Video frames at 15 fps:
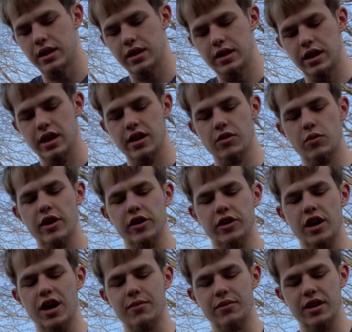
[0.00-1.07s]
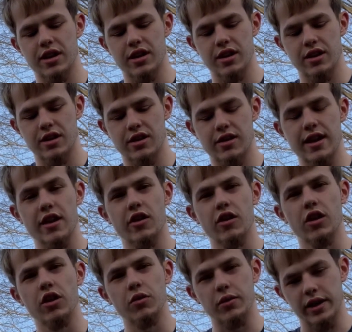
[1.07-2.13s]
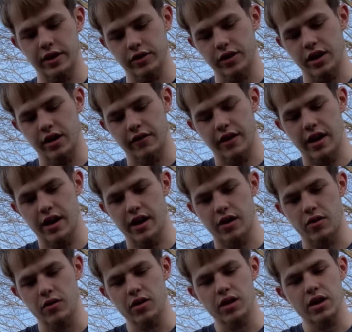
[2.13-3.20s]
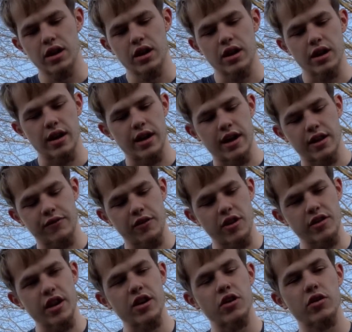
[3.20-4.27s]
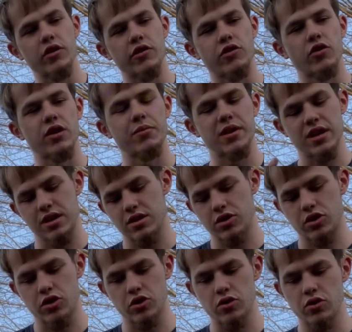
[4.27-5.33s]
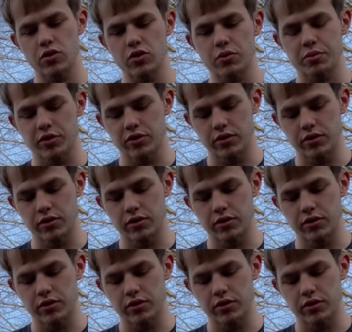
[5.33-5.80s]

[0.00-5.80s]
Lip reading: He is a wild caught because they are all wild caught right now. As far as I know, there's only been two